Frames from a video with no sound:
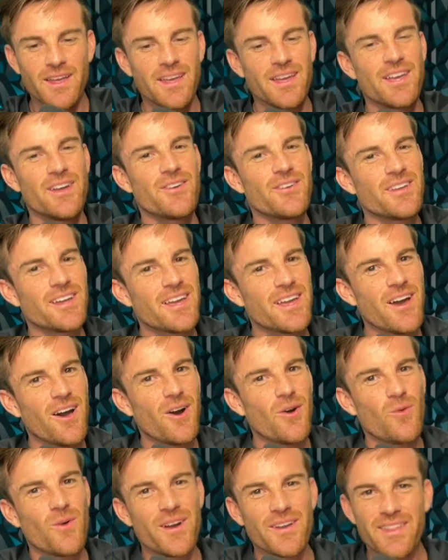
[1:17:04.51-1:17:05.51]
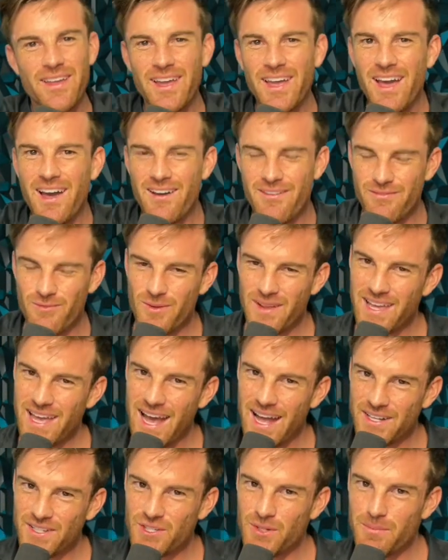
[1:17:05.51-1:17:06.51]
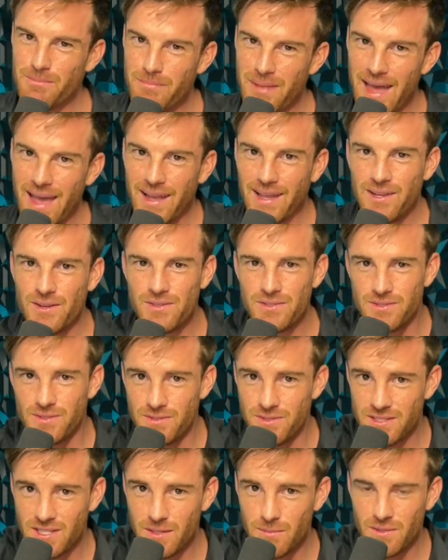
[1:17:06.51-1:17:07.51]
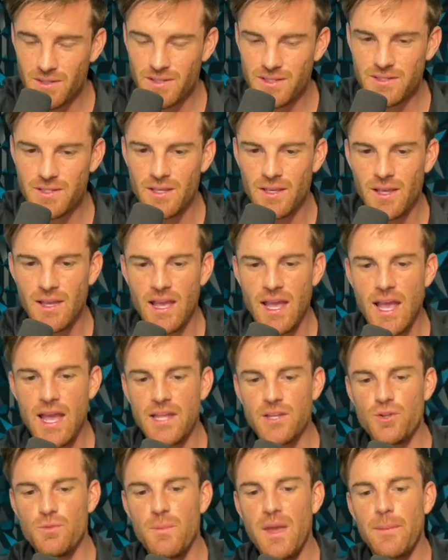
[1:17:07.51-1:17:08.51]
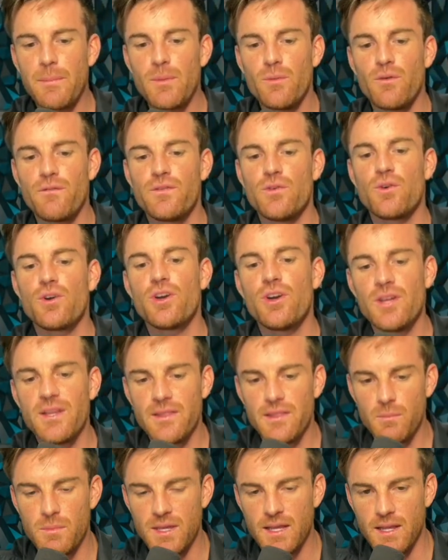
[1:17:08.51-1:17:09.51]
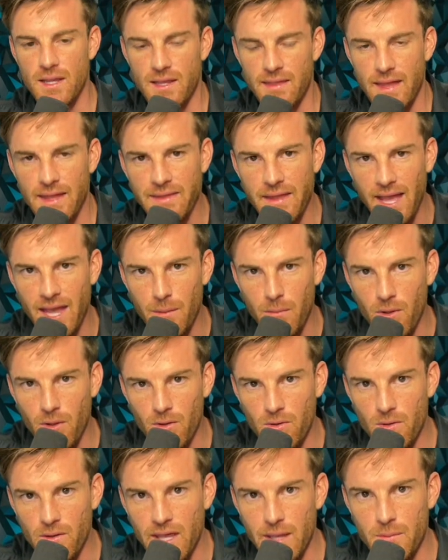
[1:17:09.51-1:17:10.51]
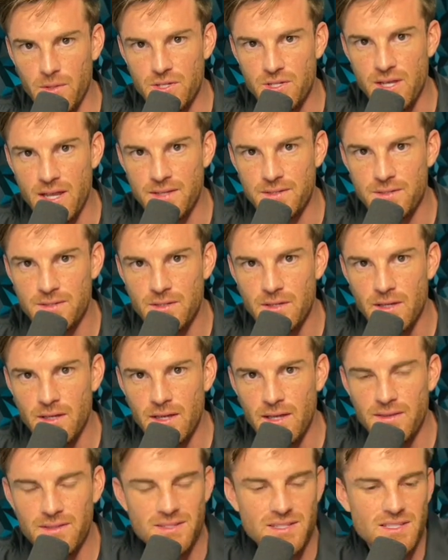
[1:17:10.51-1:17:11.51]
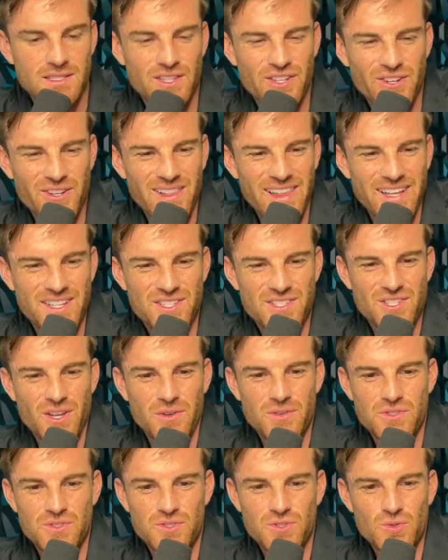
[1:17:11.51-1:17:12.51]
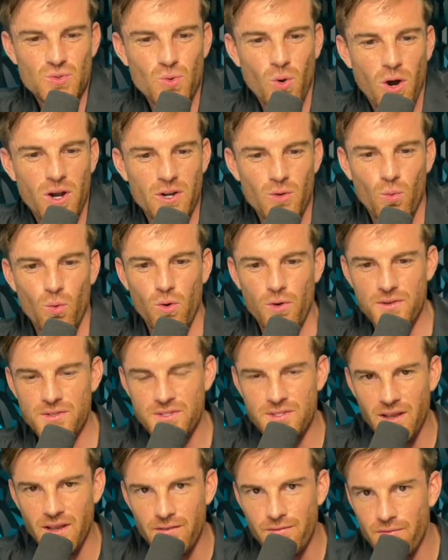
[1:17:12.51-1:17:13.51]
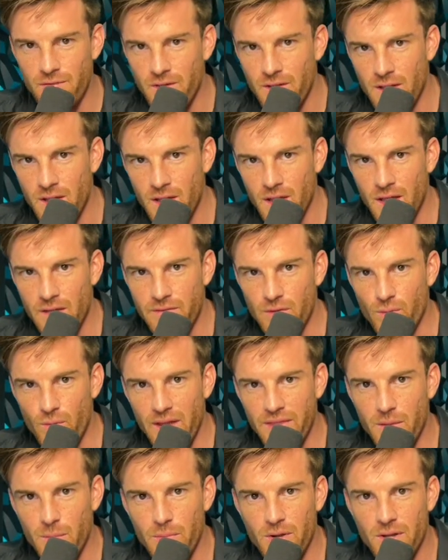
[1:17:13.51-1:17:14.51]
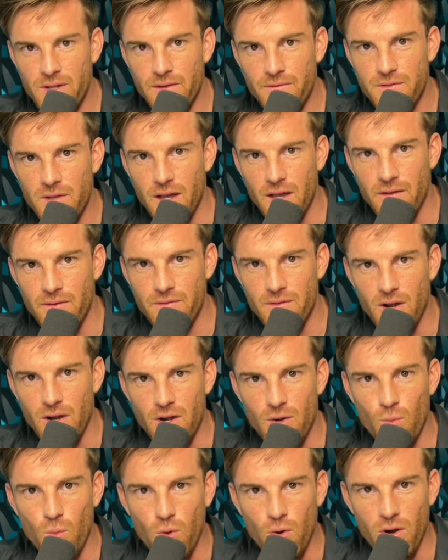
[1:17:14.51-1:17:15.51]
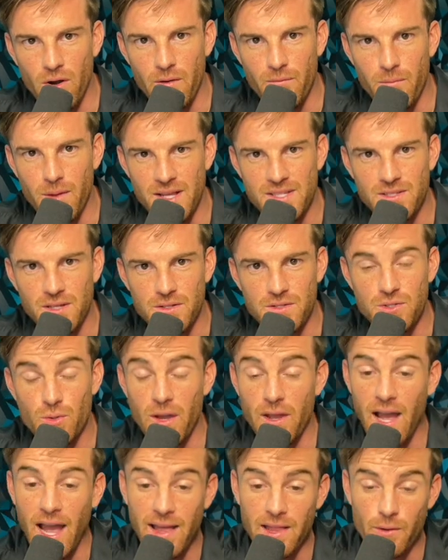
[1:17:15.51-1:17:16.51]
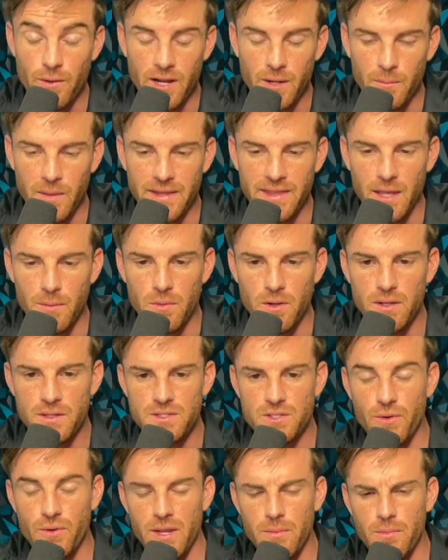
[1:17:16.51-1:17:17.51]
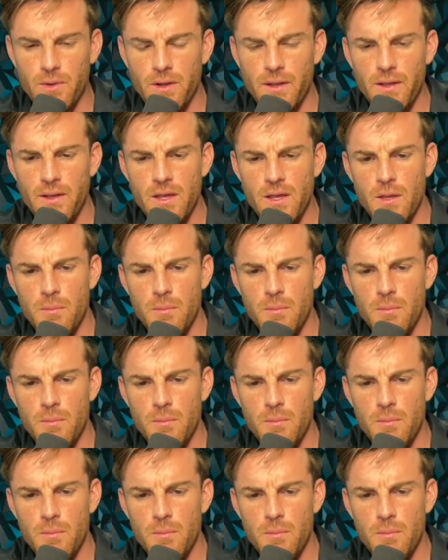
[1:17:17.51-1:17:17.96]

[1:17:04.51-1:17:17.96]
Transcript: Here you go, we're the gov, we got your back, here's your stimulus. And you'd make people feel good in the beginning of that diabolical game of chess. And this is literally like Sung Tzu Art of War stuff. If you read the book of, of Art of War by Sung Tzu, I highly recommend that book. It's a great book.